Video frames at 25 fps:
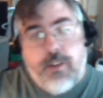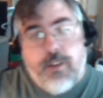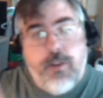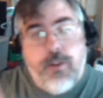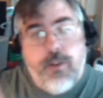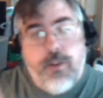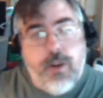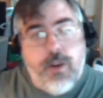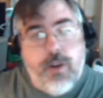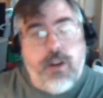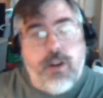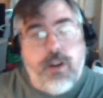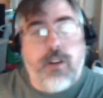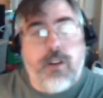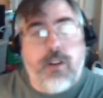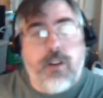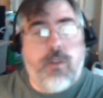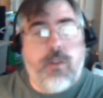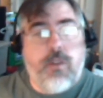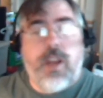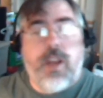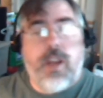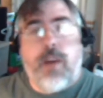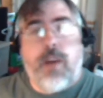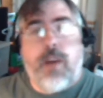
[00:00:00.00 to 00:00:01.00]
through
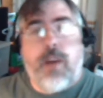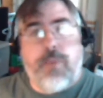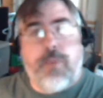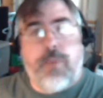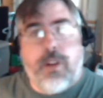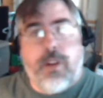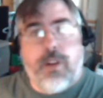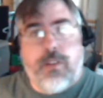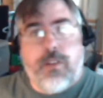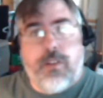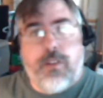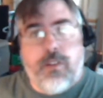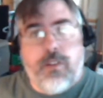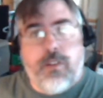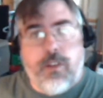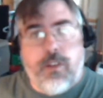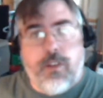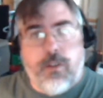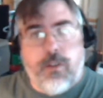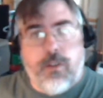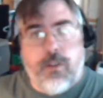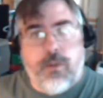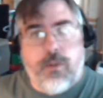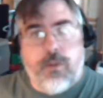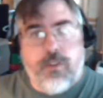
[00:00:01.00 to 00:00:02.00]
anarcho-capitalist to
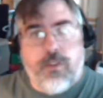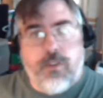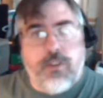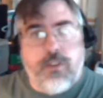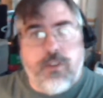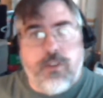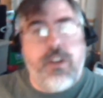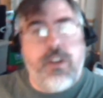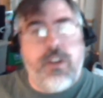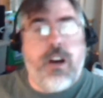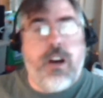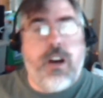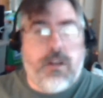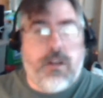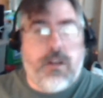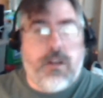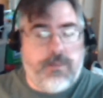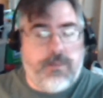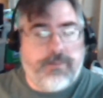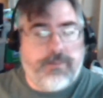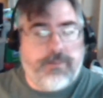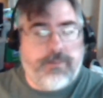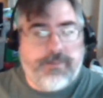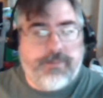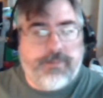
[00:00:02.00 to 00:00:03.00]
screw y'all.
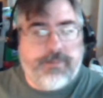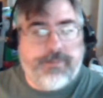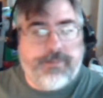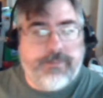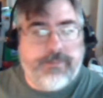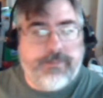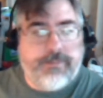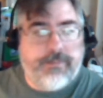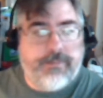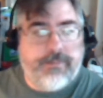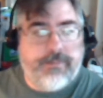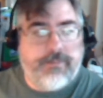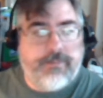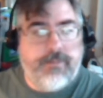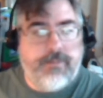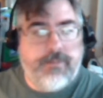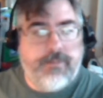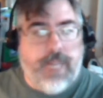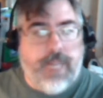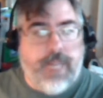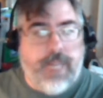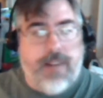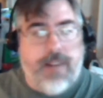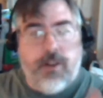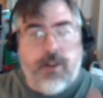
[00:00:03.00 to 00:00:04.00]

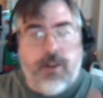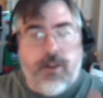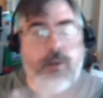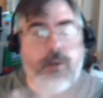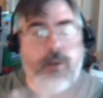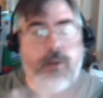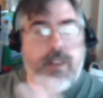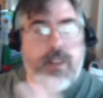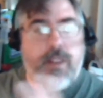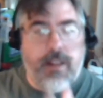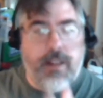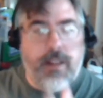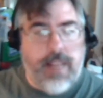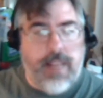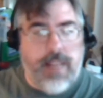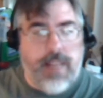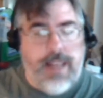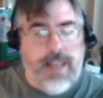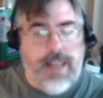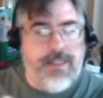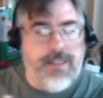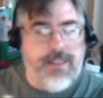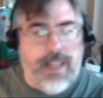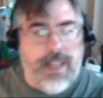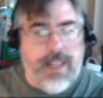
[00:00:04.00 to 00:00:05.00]
I don't know what
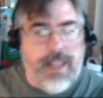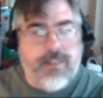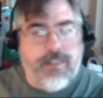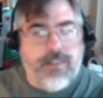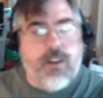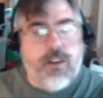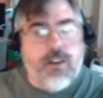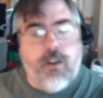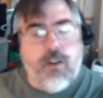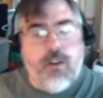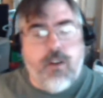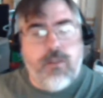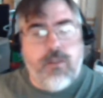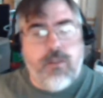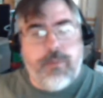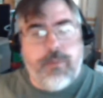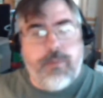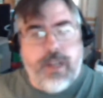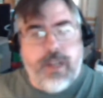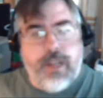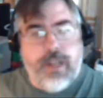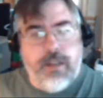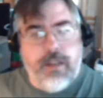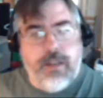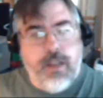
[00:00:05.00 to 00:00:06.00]
that's called,
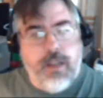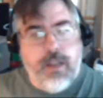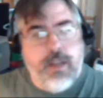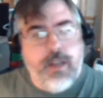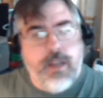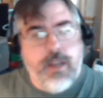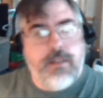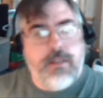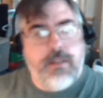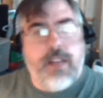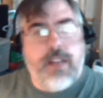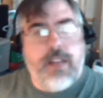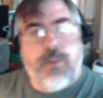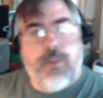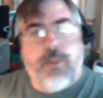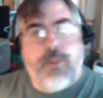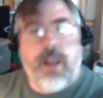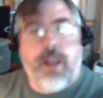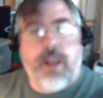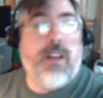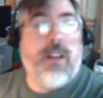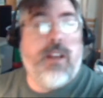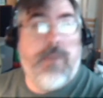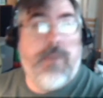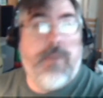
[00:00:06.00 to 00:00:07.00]
but that's
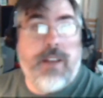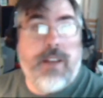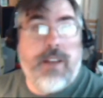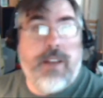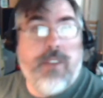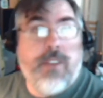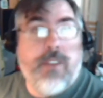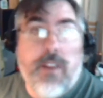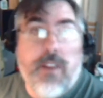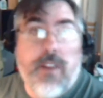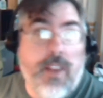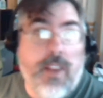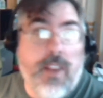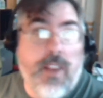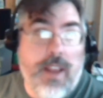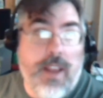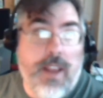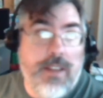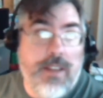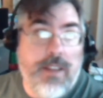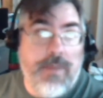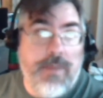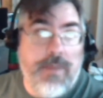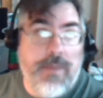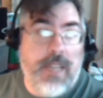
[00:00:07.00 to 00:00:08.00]
what it comes out sounding
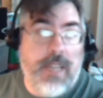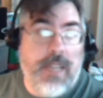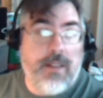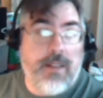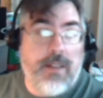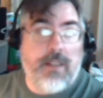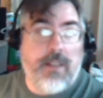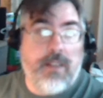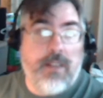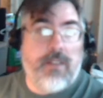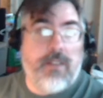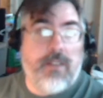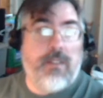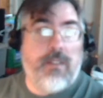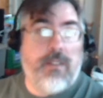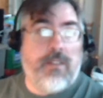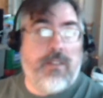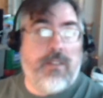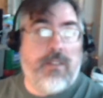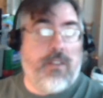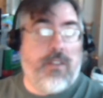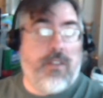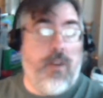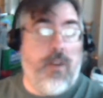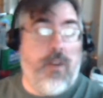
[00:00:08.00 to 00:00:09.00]
like to me, is
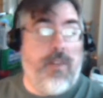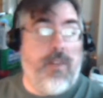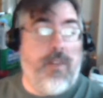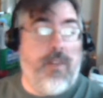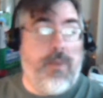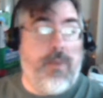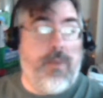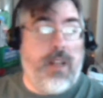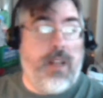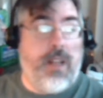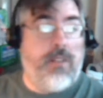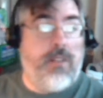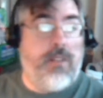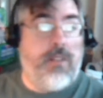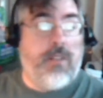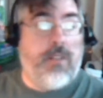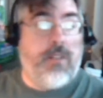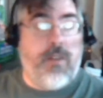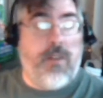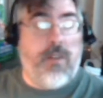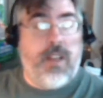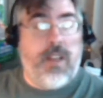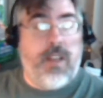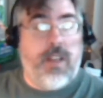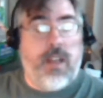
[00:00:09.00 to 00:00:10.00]
screw everybody and
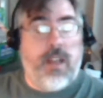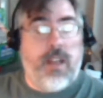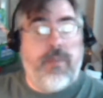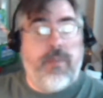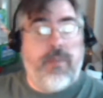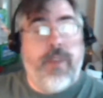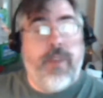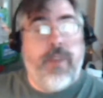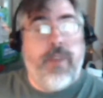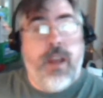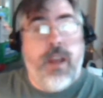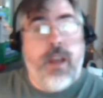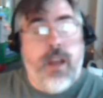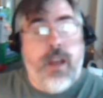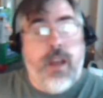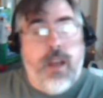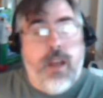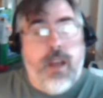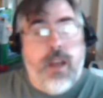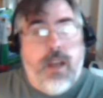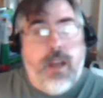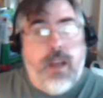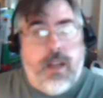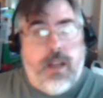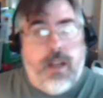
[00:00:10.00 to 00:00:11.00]
screw everything.
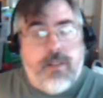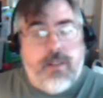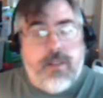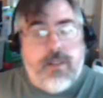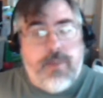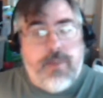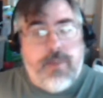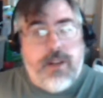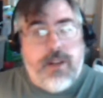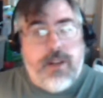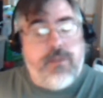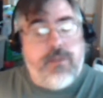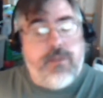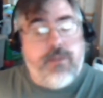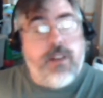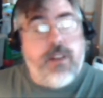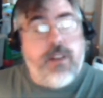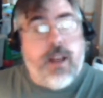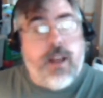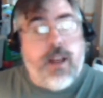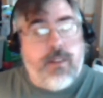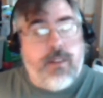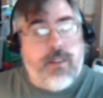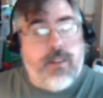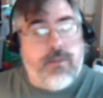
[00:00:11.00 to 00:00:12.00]
And it's about a
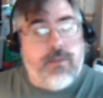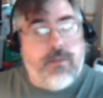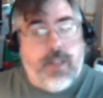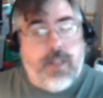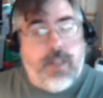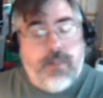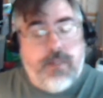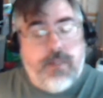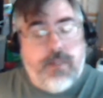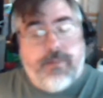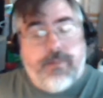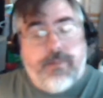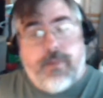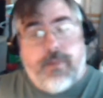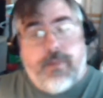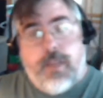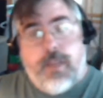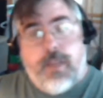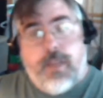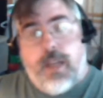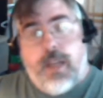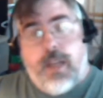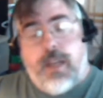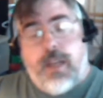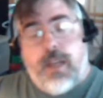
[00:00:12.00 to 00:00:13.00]
philosophy,
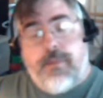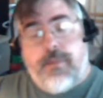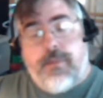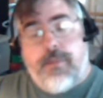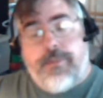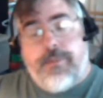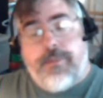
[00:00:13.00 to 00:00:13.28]
okay?